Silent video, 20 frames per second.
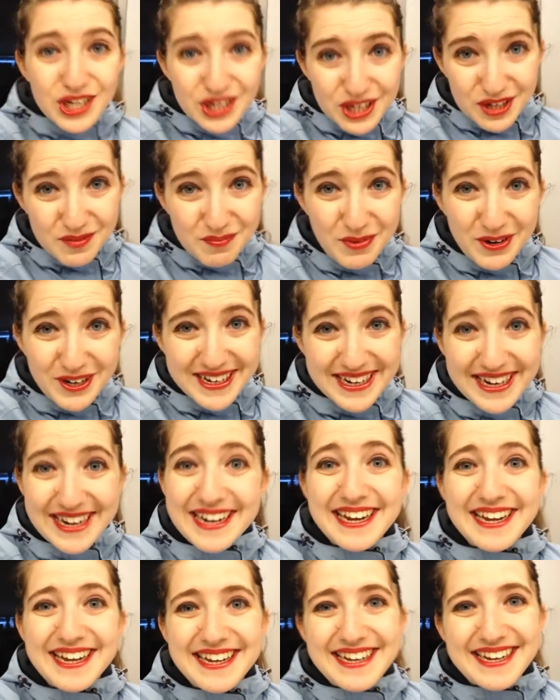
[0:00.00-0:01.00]
Good
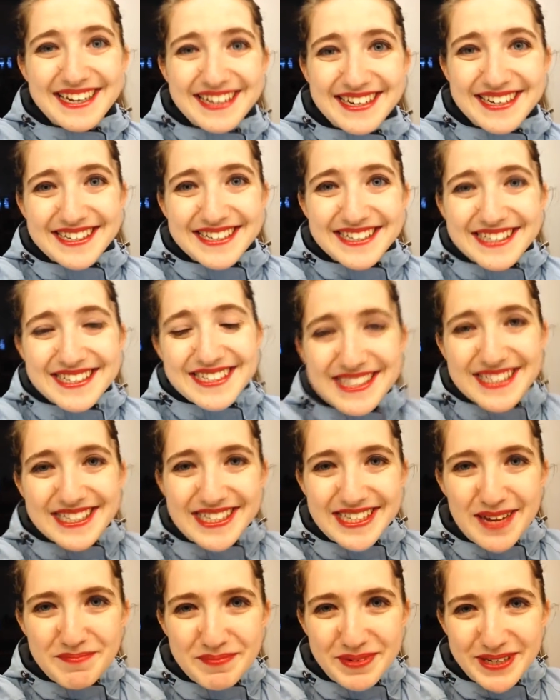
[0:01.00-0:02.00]
morning. It is
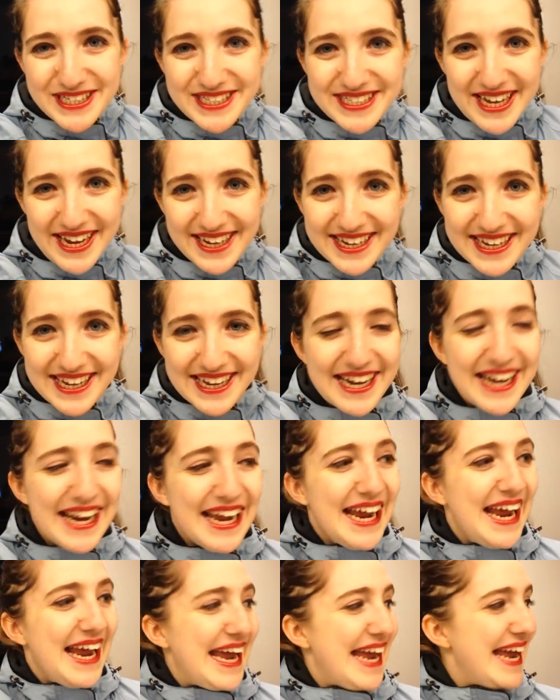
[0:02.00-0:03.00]
December 2nd,
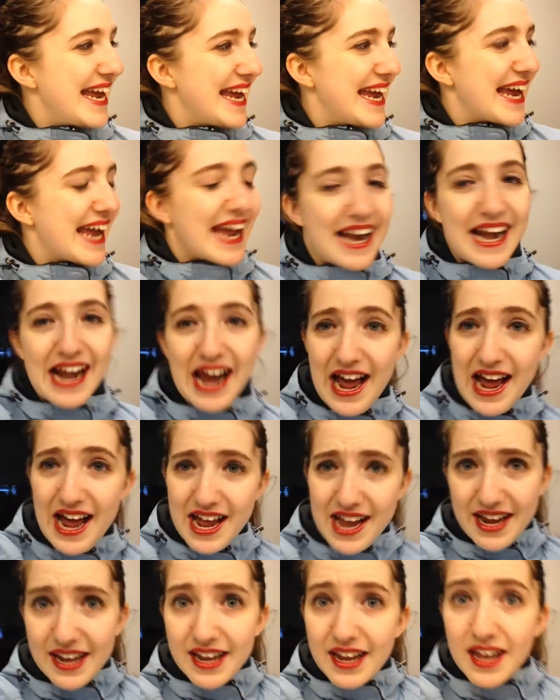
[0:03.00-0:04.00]
and
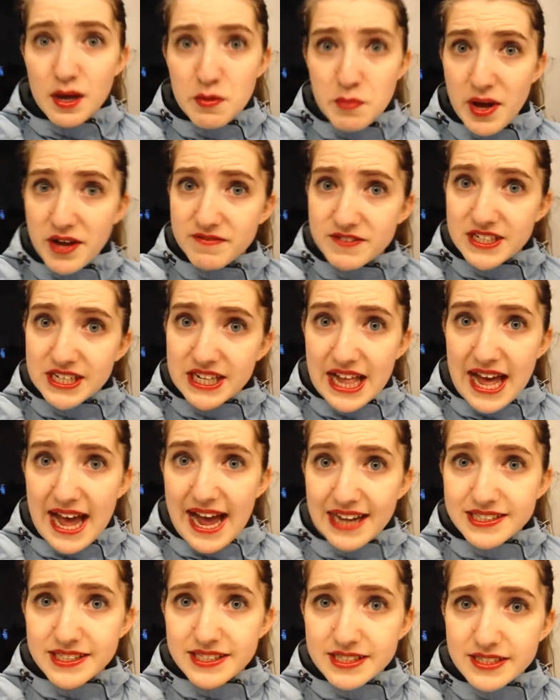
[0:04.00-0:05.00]
I am off to
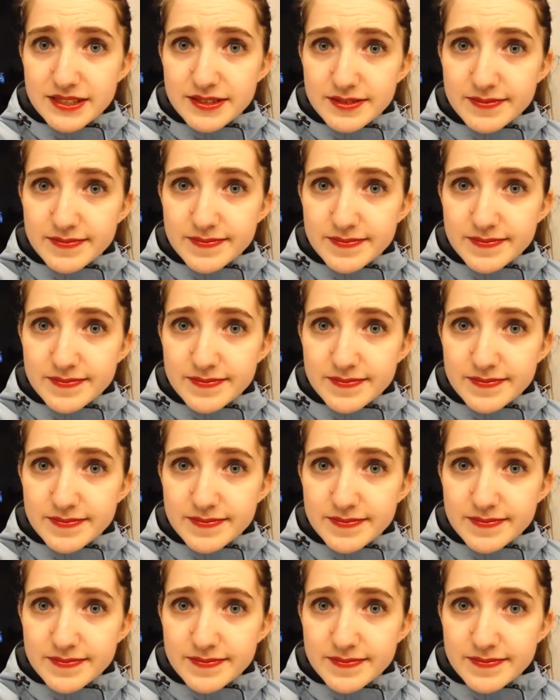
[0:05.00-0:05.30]
class.